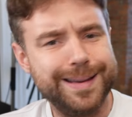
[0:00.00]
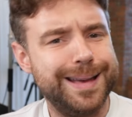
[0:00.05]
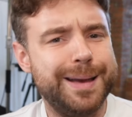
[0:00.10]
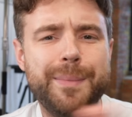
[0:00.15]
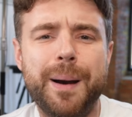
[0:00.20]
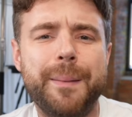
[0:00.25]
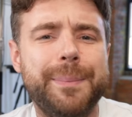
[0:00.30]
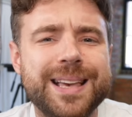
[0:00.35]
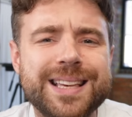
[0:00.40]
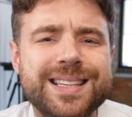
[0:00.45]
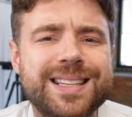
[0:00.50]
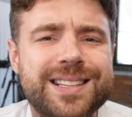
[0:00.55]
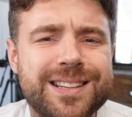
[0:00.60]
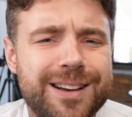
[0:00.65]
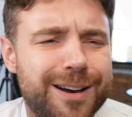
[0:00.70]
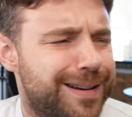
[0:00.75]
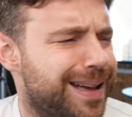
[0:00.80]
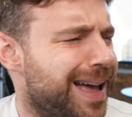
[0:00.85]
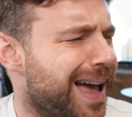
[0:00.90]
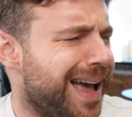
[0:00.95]
It might be easy to
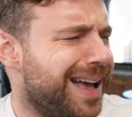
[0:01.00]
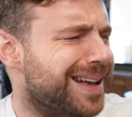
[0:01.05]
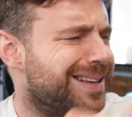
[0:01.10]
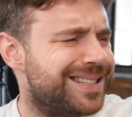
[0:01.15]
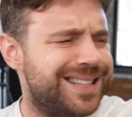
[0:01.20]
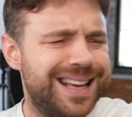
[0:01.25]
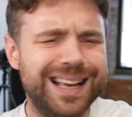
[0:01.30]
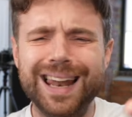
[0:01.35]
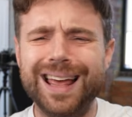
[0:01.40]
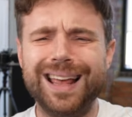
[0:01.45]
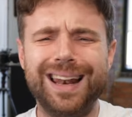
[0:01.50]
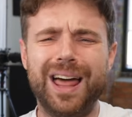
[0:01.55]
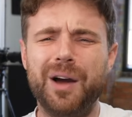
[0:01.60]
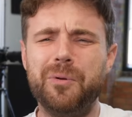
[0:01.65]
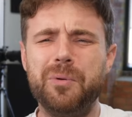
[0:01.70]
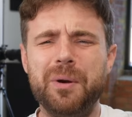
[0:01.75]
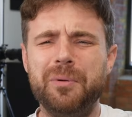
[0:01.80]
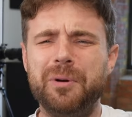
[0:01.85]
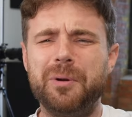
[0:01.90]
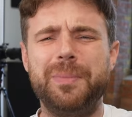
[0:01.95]
go, yeah, sell it.
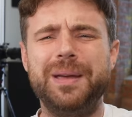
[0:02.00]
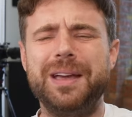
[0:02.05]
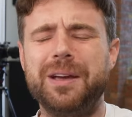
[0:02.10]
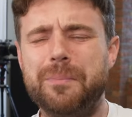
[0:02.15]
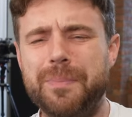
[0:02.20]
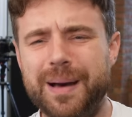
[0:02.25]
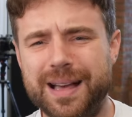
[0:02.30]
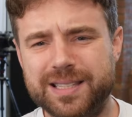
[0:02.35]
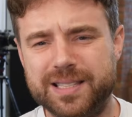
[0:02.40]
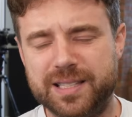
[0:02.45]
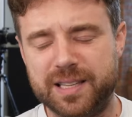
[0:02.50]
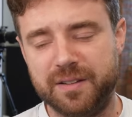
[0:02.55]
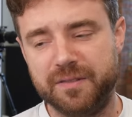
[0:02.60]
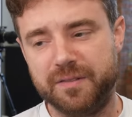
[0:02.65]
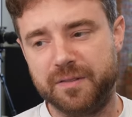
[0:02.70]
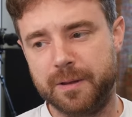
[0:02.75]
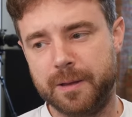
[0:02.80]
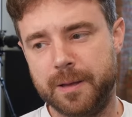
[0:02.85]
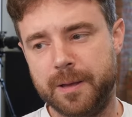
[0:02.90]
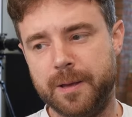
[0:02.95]
Like, we want to be
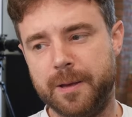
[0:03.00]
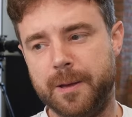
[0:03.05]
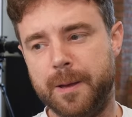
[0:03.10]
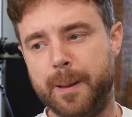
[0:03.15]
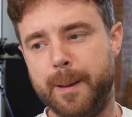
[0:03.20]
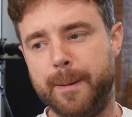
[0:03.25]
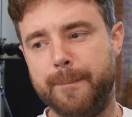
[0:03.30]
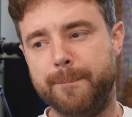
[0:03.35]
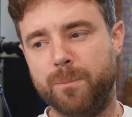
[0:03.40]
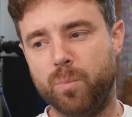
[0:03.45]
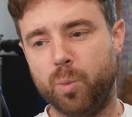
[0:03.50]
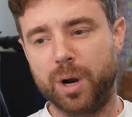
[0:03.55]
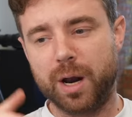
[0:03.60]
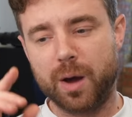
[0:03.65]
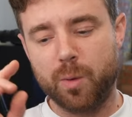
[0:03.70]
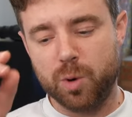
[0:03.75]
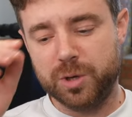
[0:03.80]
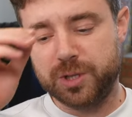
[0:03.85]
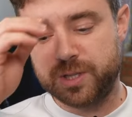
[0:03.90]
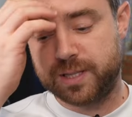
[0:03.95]
competitive. What
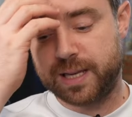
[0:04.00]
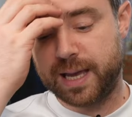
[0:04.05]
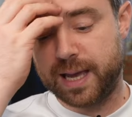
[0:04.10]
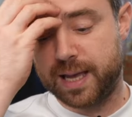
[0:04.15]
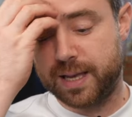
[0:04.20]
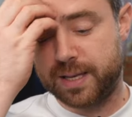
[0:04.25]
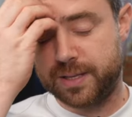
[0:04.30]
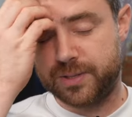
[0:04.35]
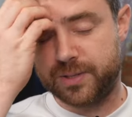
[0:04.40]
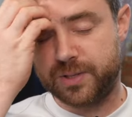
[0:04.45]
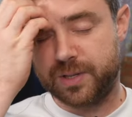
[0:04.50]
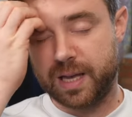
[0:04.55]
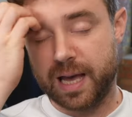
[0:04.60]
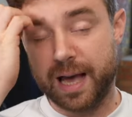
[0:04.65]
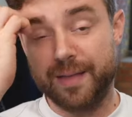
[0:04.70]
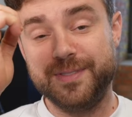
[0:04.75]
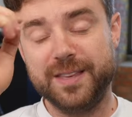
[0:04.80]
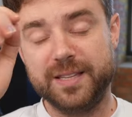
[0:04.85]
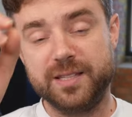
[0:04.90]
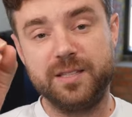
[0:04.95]
I would say is,
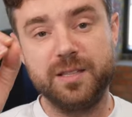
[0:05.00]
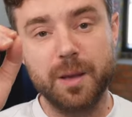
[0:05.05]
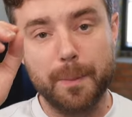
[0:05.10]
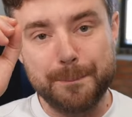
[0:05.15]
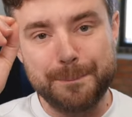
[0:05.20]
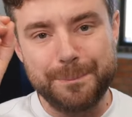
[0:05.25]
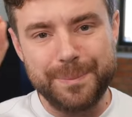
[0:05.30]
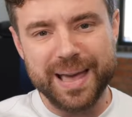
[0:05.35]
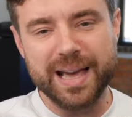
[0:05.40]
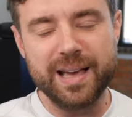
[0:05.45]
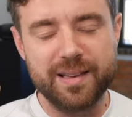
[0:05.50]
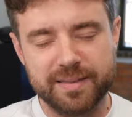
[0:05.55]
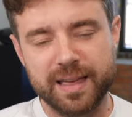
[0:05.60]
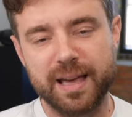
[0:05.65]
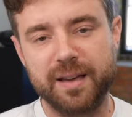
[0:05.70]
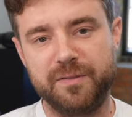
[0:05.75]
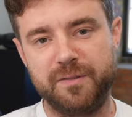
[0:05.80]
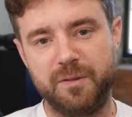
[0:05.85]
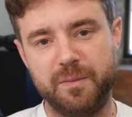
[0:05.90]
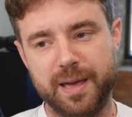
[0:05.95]
and this is a big
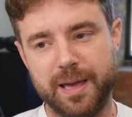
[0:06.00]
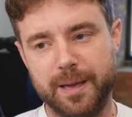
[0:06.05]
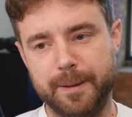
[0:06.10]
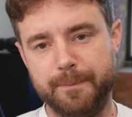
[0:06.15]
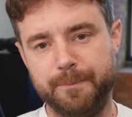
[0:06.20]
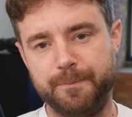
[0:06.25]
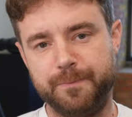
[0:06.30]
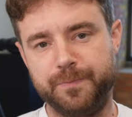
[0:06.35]
thing for me,